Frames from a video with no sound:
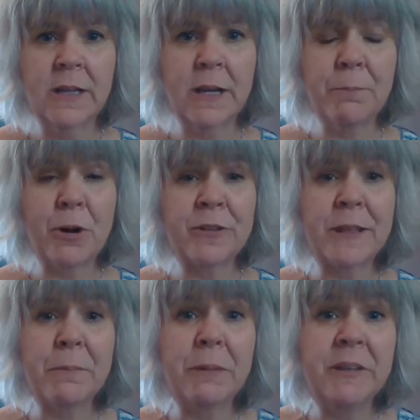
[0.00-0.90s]
a part
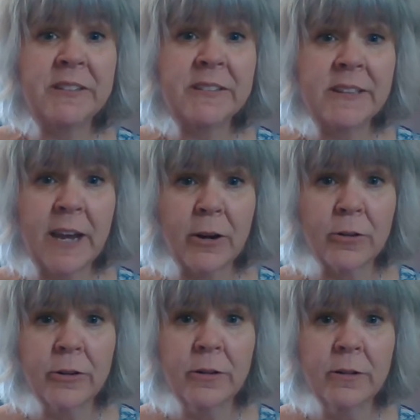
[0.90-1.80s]
that may be
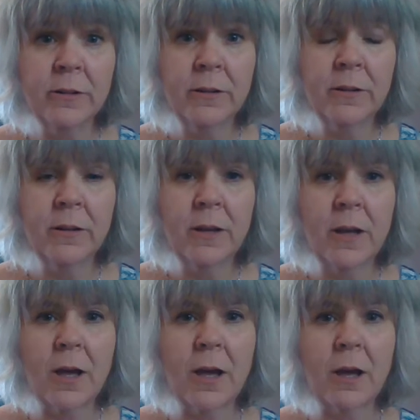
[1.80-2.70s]
scared,
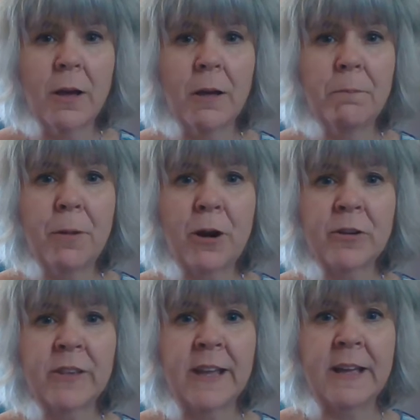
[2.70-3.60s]
a
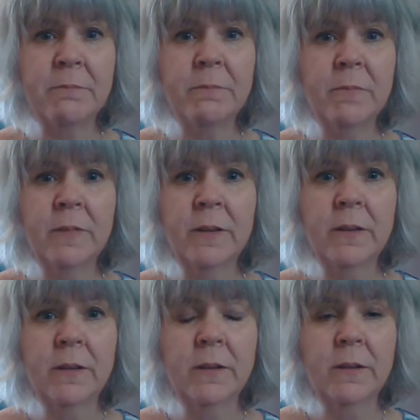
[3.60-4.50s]
part that
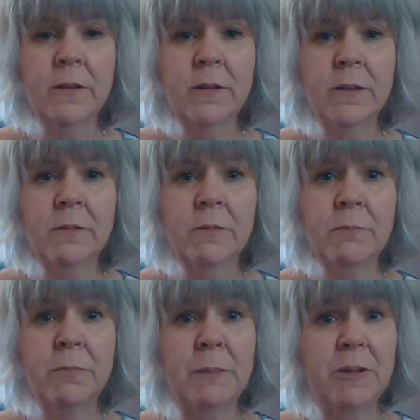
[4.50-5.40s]

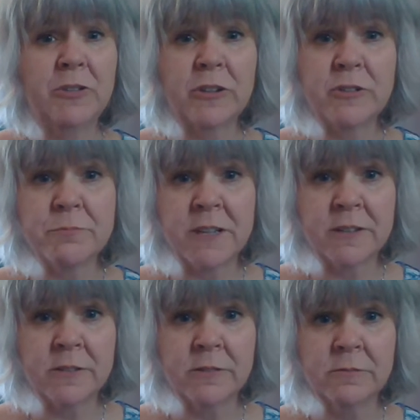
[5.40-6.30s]
may be
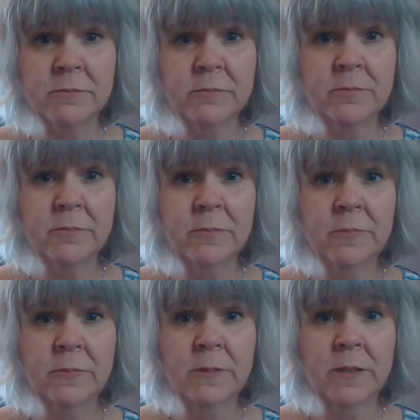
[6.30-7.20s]
judgmental,
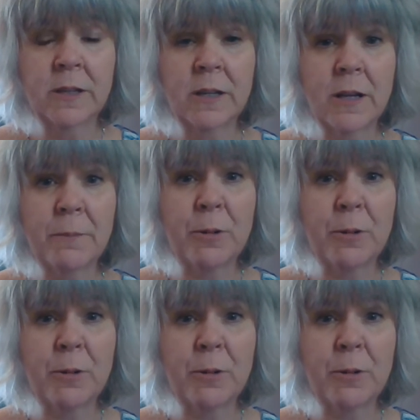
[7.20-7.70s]
a